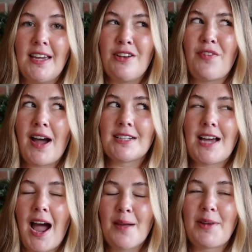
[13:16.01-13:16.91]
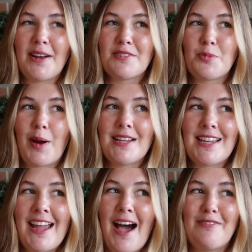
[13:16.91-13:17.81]
In fact, I'm kind of surprised I
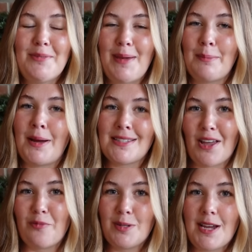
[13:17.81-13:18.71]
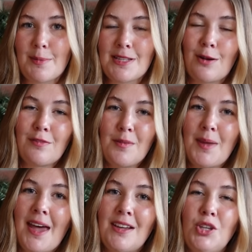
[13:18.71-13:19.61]
haven't made myself pajamas out of them yet.